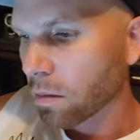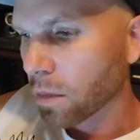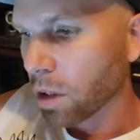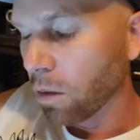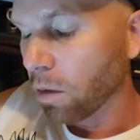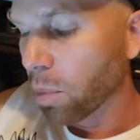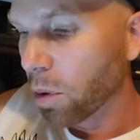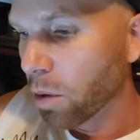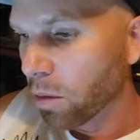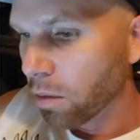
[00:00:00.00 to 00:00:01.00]
So for
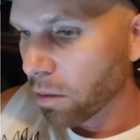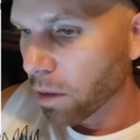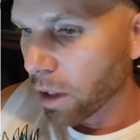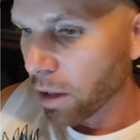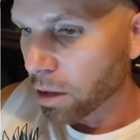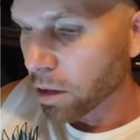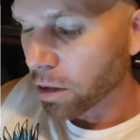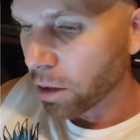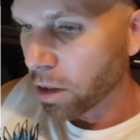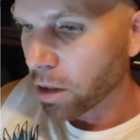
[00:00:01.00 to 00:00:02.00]
proof, here's a
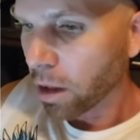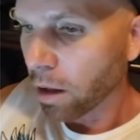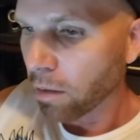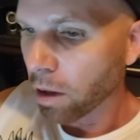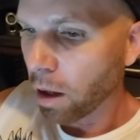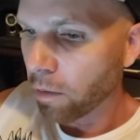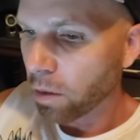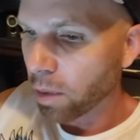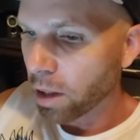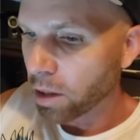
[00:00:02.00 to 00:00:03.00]
screenshot of the
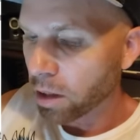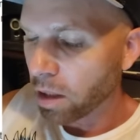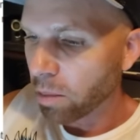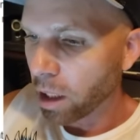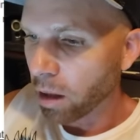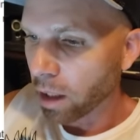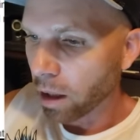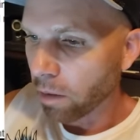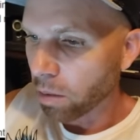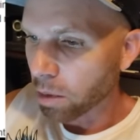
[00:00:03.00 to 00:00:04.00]
confirmation email I
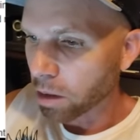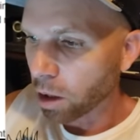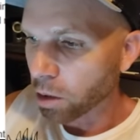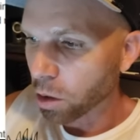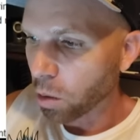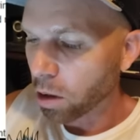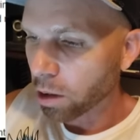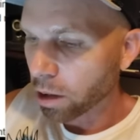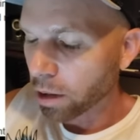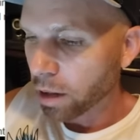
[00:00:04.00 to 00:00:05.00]
got from Sergeant
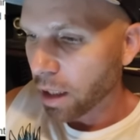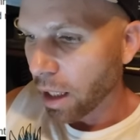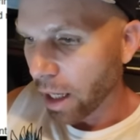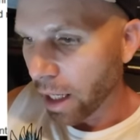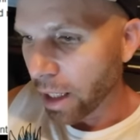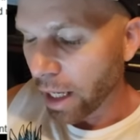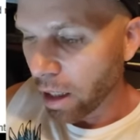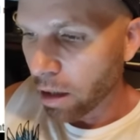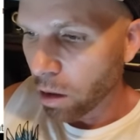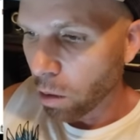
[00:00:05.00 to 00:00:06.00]
Quiller at
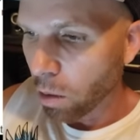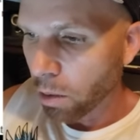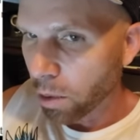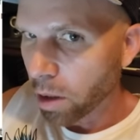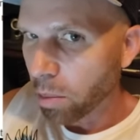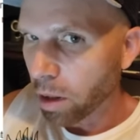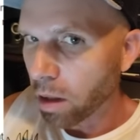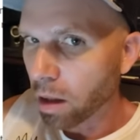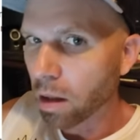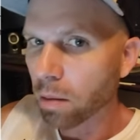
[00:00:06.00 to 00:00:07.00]
8.03
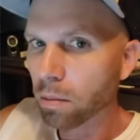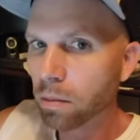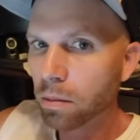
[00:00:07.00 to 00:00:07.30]
p.m.